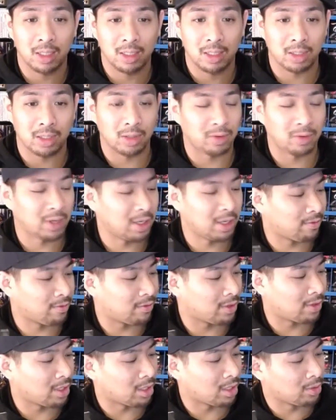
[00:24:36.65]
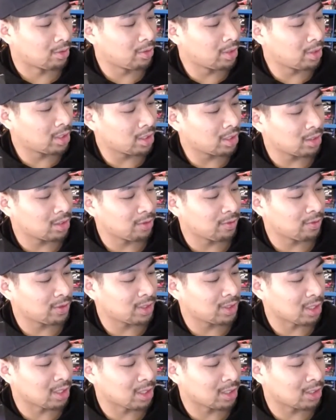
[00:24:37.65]
So we have Lunar Silver
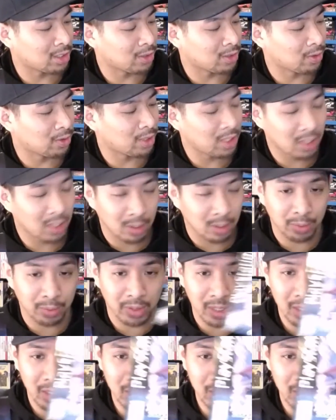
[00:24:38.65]
Star Story complete